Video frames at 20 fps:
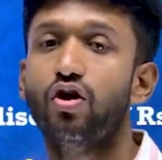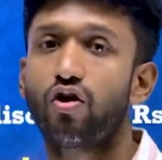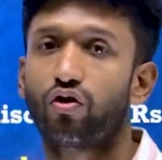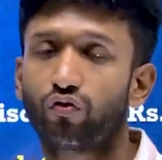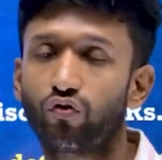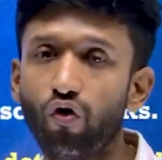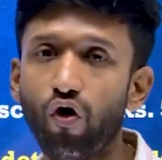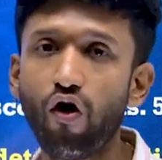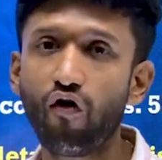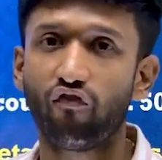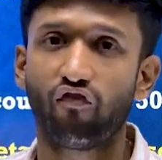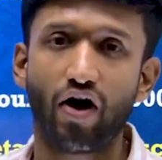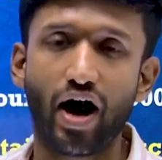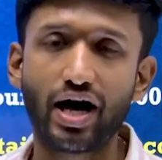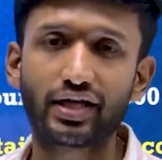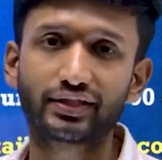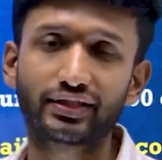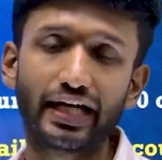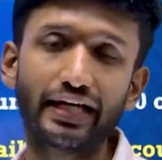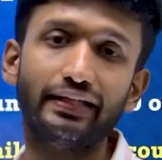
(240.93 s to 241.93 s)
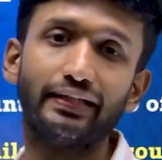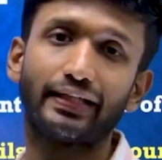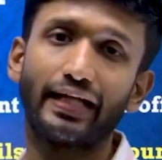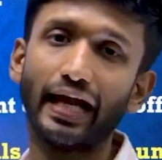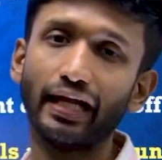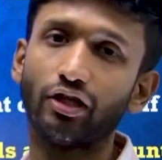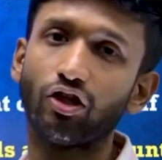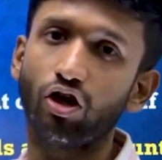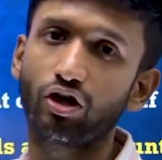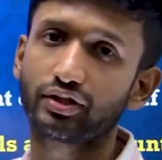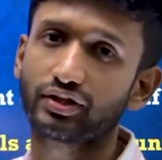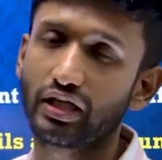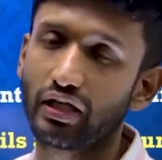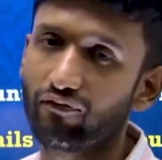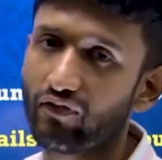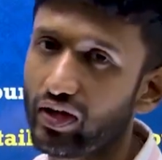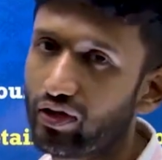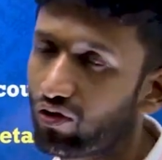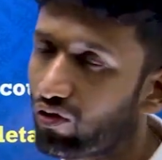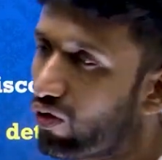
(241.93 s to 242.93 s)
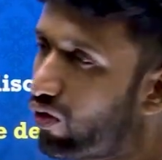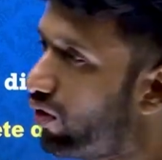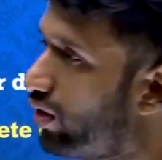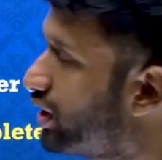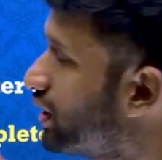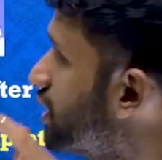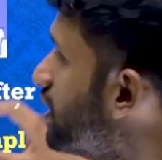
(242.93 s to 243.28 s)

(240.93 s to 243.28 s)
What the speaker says: Go fast and get yourself enrolled,